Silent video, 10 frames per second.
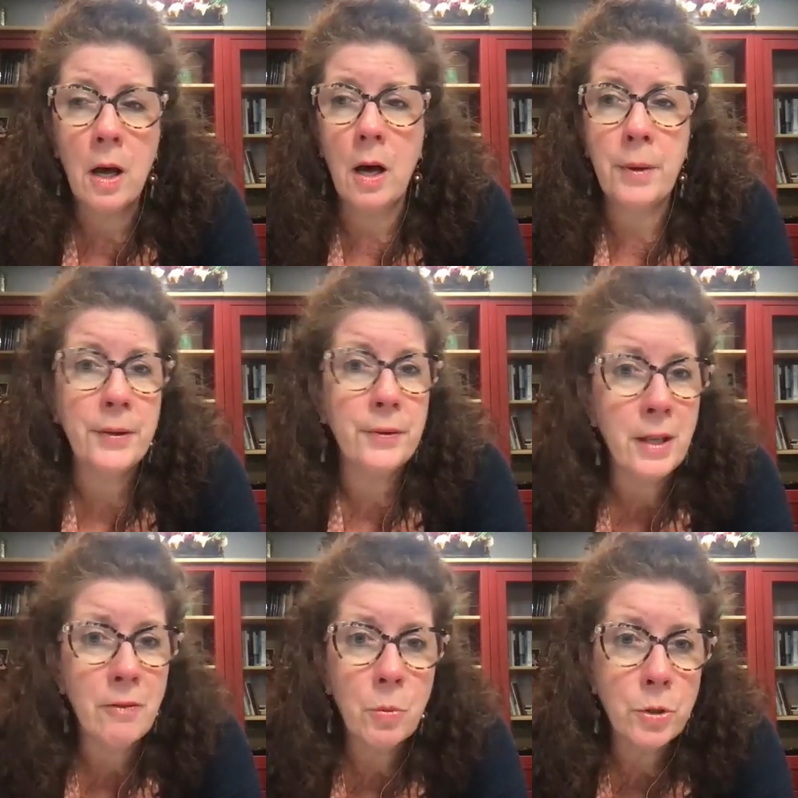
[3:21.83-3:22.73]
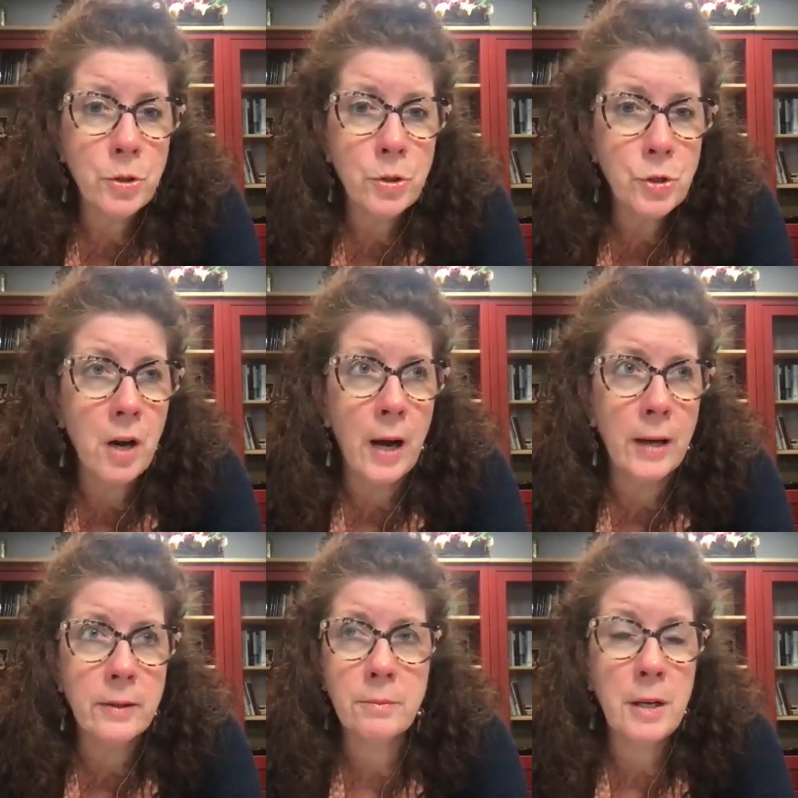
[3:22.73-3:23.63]
But even once you've
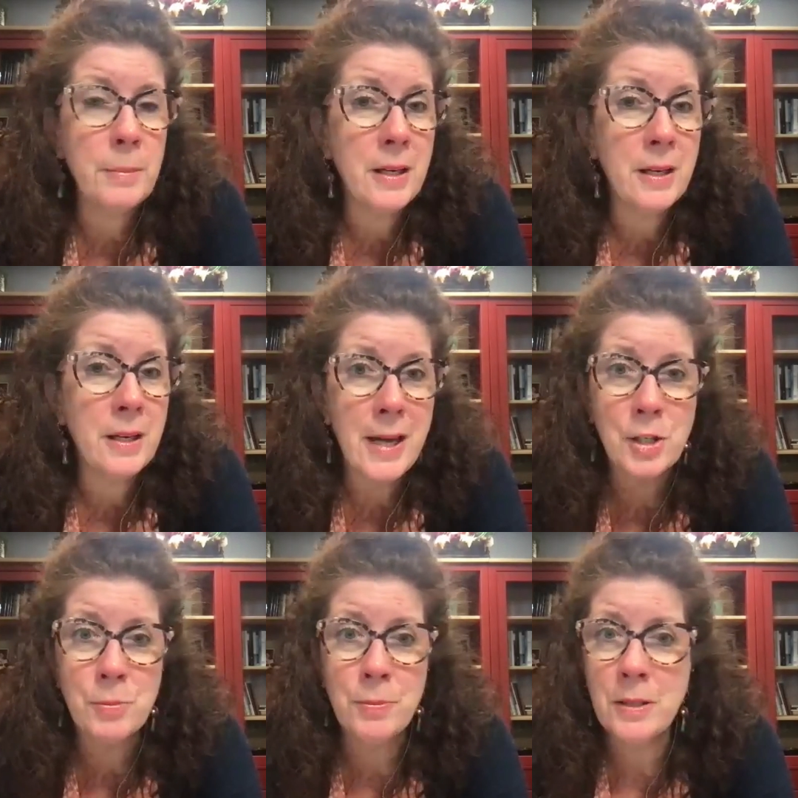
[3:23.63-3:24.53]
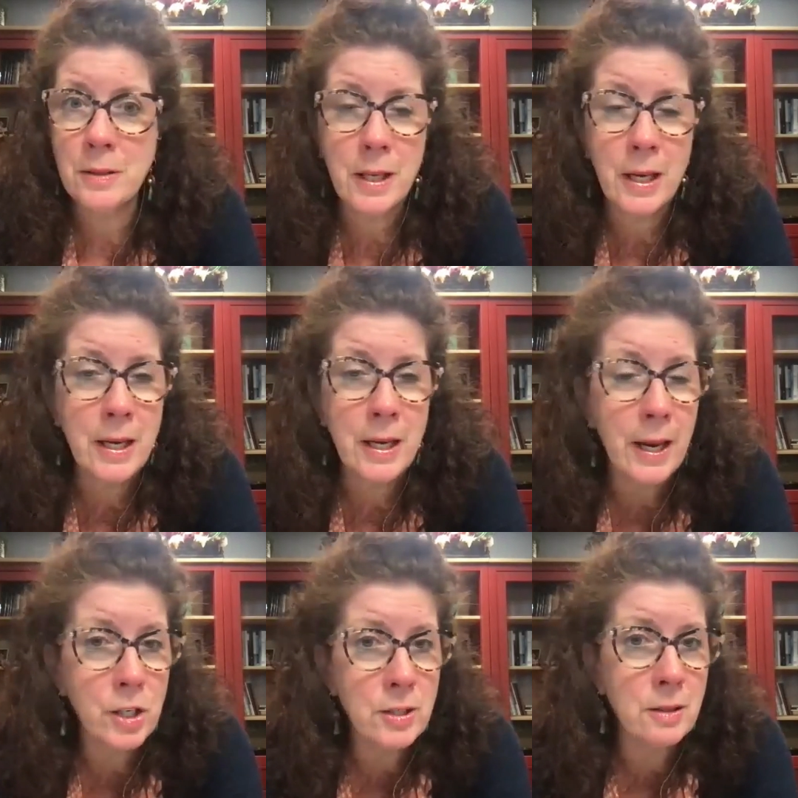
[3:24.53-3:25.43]
gotten maybe attachment and
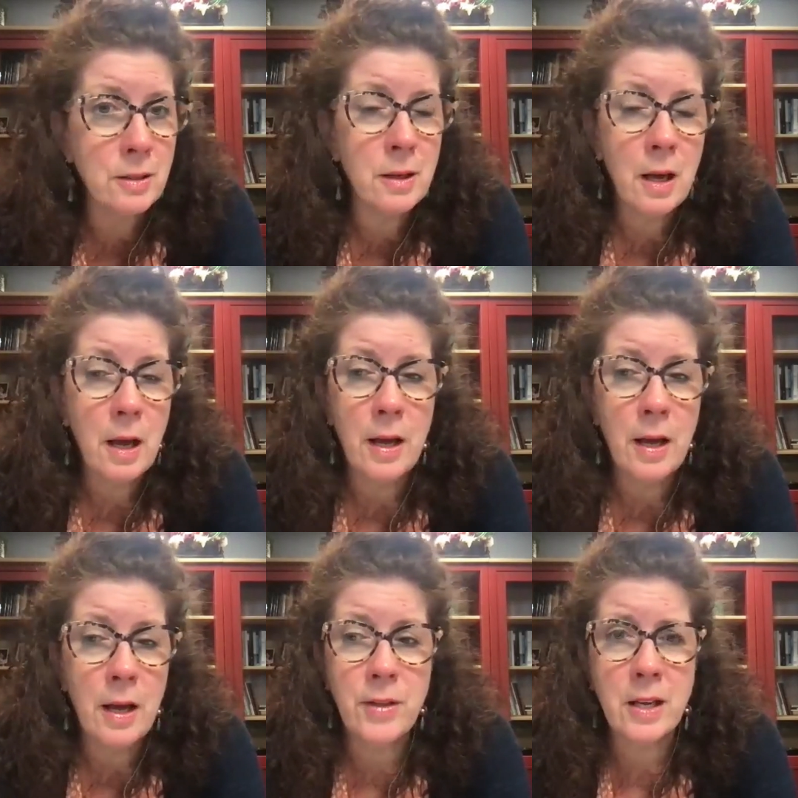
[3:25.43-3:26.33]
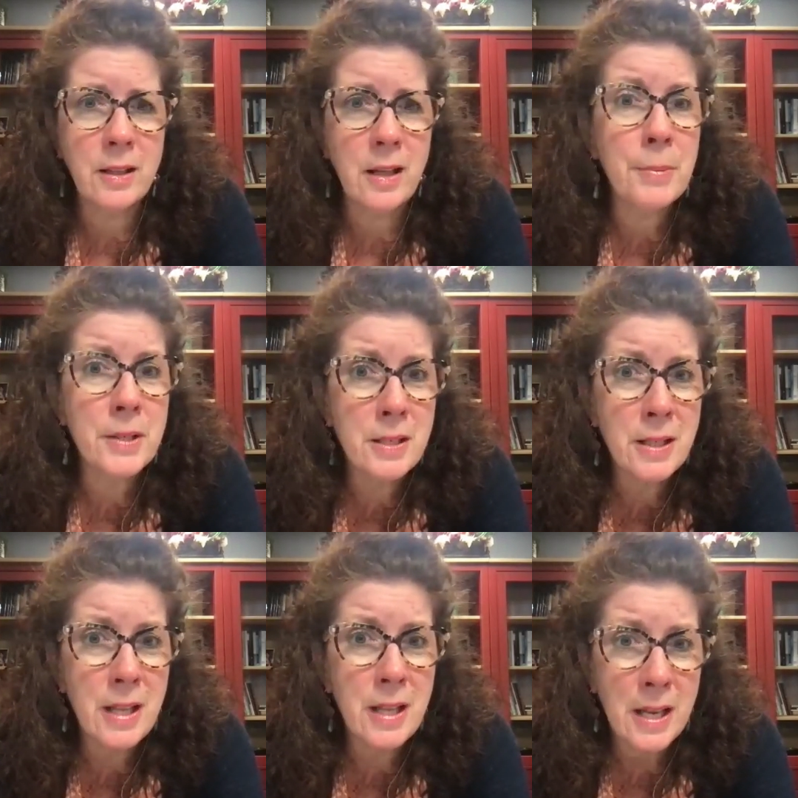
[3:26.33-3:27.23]
connection and things like that, but
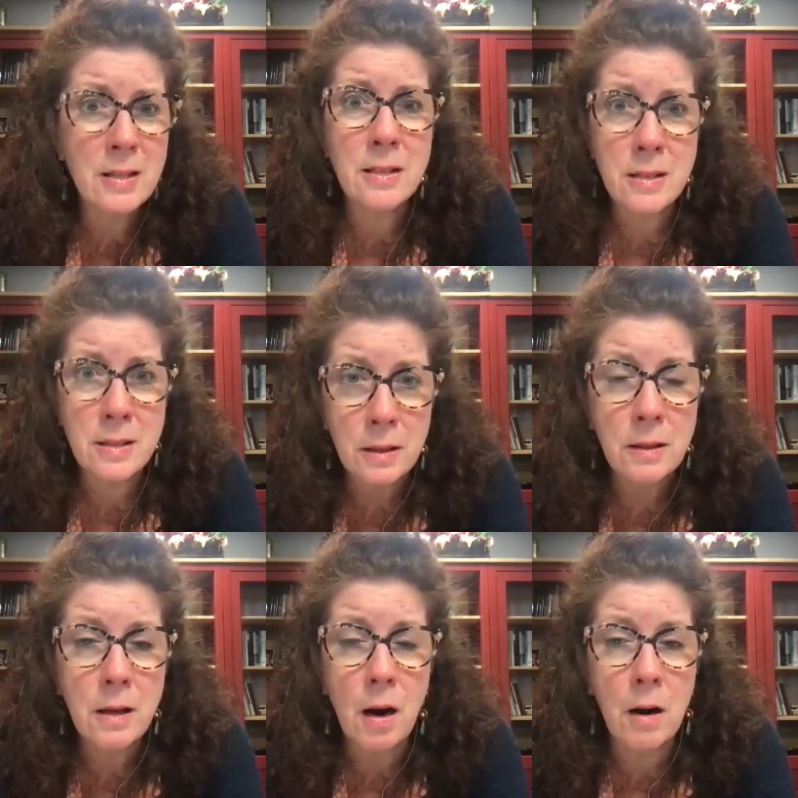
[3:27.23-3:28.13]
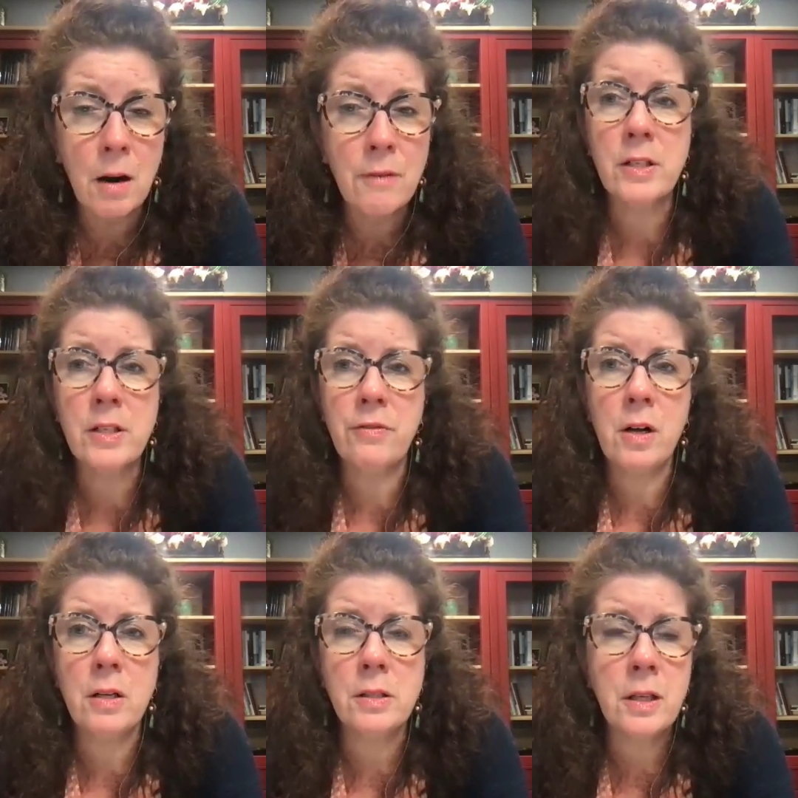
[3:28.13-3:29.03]
things still are very
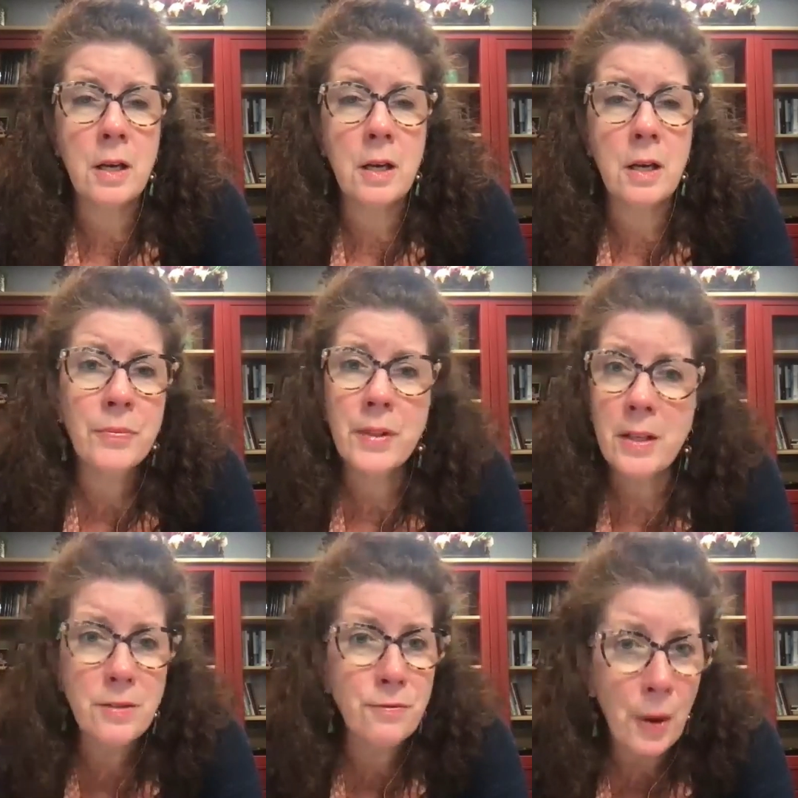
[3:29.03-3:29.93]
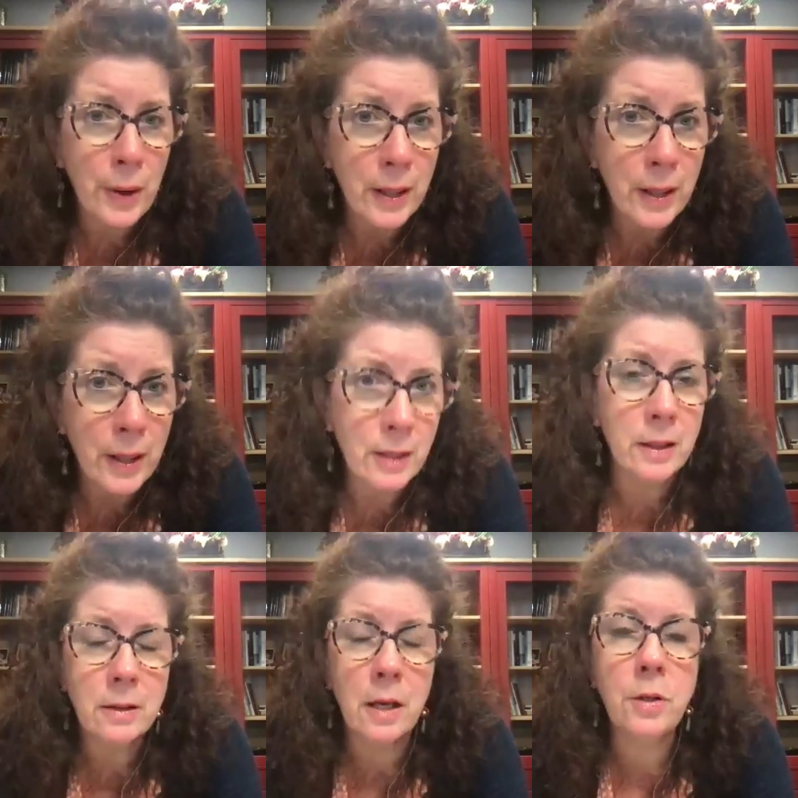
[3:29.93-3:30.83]
difficult, it's very
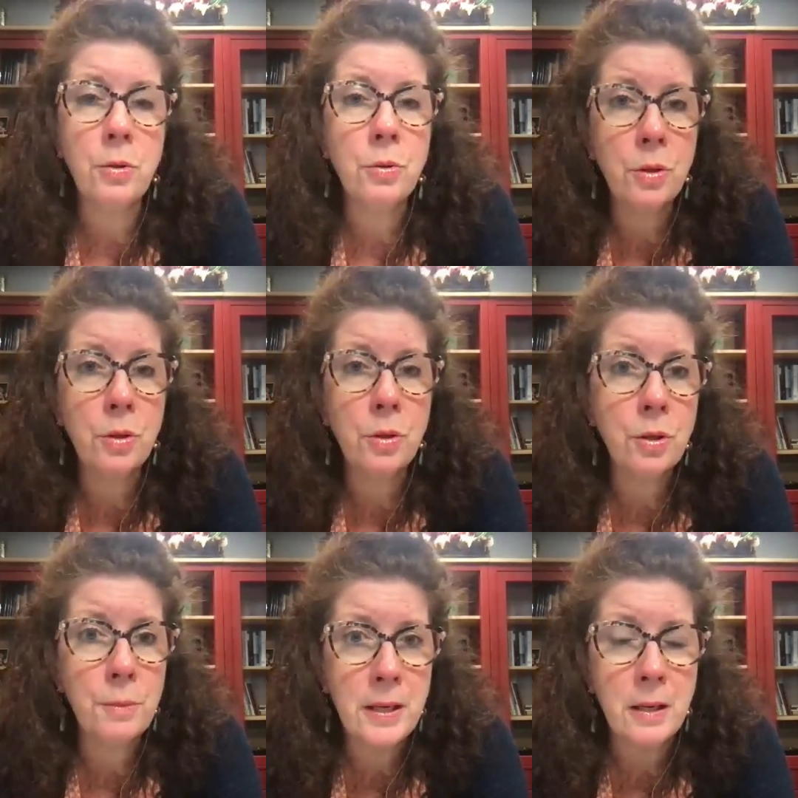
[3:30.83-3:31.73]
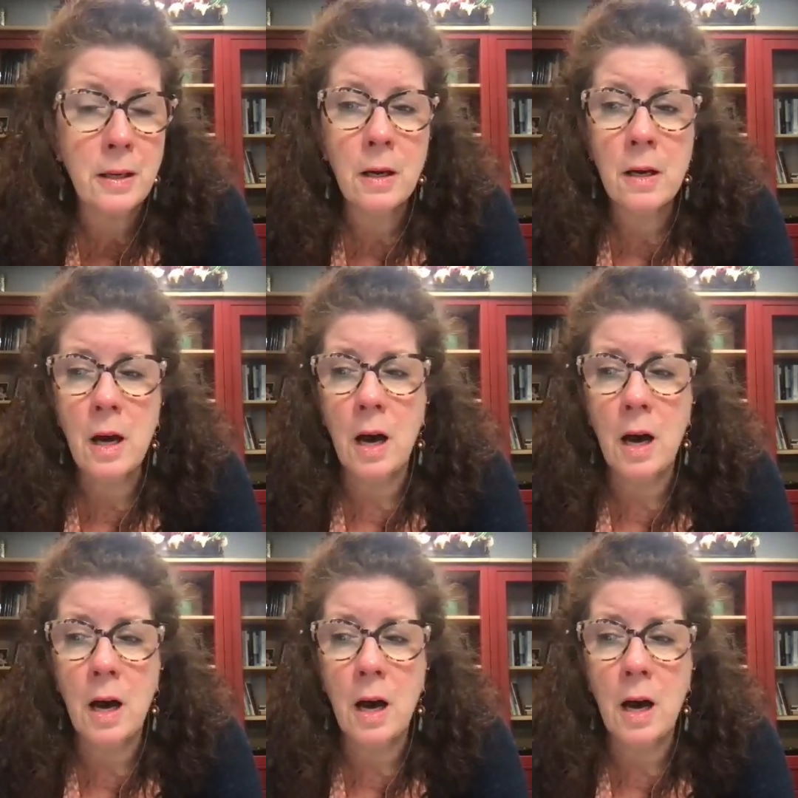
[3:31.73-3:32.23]
likely that you could be